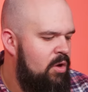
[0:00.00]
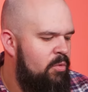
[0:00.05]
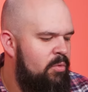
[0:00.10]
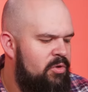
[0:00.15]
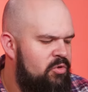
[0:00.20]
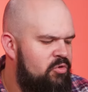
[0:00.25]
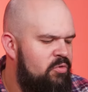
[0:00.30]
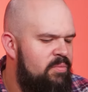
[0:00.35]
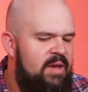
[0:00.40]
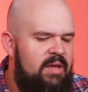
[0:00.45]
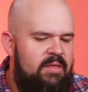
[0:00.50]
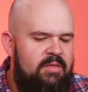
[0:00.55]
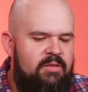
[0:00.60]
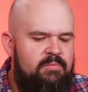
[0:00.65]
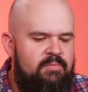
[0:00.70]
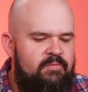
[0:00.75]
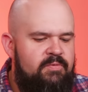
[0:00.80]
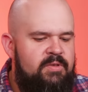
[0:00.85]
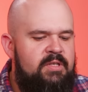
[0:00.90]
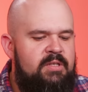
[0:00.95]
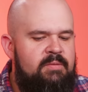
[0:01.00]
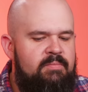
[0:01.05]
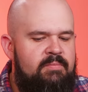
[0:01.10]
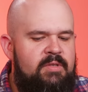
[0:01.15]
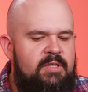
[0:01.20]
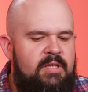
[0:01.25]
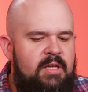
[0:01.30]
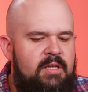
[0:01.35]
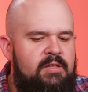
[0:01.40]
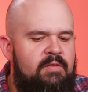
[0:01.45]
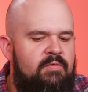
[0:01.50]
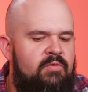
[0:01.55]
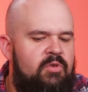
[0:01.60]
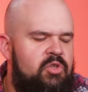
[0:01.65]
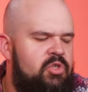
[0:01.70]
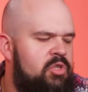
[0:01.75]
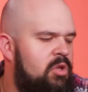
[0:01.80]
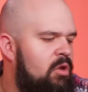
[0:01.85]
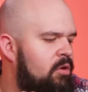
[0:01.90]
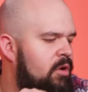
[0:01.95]
which would make sense of their
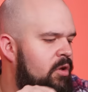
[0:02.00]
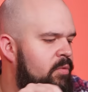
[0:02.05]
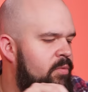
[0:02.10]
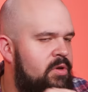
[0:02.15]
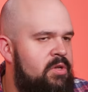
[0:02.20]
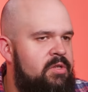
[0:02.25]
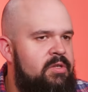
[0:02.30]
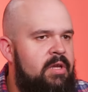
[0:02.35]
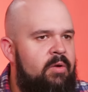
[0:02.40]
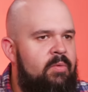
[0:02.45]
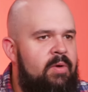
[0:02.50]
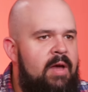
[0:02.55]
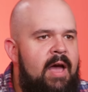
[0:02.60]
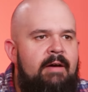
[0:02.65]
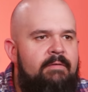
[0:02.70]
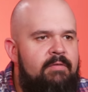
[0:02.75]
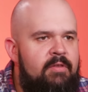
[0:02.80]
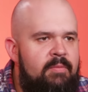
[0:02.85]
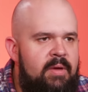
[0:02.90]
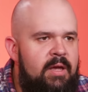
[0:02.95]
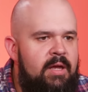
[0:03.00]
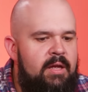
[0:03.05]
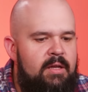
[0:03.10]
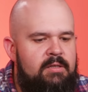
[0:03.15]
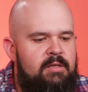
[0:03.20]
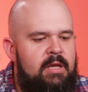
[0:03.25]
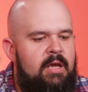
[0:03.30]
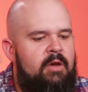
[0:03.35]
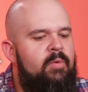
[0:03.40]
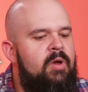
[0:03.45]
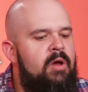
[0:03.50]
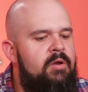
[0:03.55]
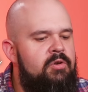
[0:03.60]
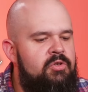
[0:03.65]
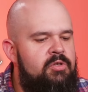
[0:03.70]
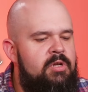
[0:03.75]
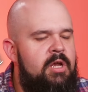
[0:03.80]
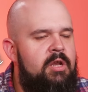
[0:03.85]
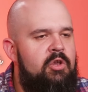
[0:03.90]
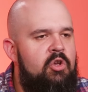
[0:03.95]
slogan, which is like, we have the meats. Like, we
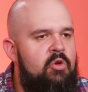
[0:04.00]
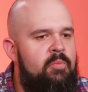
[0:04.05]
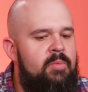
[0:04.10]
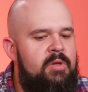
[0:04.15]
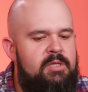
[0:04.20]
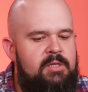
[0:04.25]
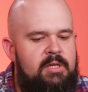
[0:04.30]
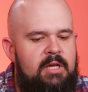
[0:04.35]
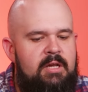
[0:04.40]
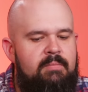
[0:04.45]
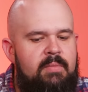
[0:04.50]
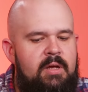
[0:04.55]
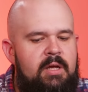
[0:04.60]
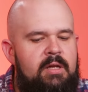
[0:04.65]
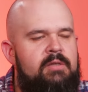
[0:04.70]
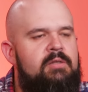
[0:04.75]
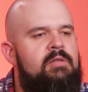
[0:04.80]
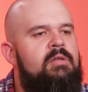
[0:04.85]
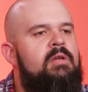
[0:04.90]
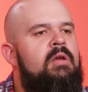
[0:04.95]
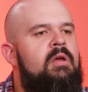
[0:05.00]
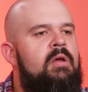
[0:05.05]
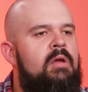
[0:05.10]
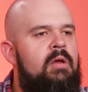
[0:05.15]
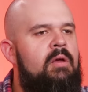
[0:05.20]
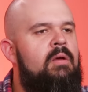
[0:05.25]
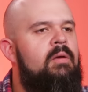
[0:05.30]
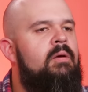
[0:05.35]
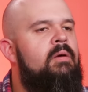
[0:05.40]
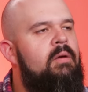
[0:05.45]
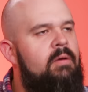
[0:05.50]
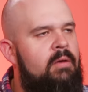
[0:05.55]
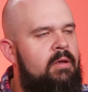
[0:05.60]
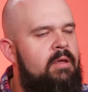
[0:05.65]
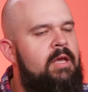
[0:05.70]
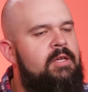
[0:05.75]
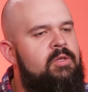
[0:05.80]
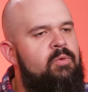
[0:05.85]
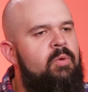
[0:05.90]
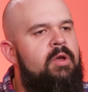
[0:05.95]
understand humans need meats.
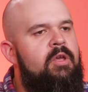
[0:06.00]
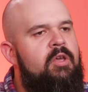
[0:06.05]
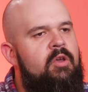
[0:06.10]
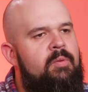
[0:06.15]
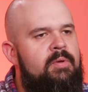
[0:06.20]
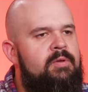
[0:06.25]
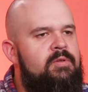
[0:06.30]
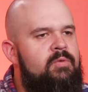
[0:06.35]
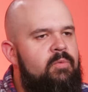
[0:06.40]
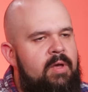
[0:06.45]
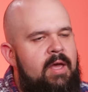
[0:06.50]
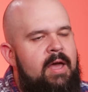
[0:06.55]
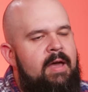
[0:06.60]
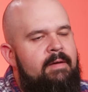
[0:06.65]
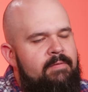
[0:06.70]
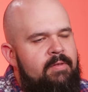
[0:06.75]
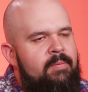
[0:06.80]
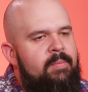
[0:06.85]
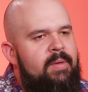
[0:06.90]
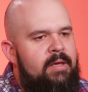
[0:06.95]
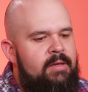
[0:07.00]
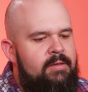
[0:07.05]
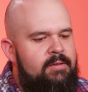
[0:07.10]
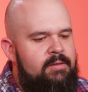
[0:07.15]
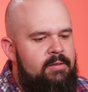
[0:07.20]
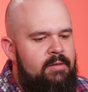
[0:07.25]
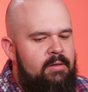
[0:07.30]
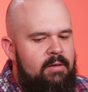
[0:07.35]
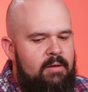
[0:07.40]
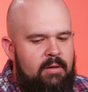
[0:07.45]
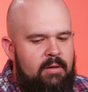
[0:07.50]
Guess what, humans? We have the meats.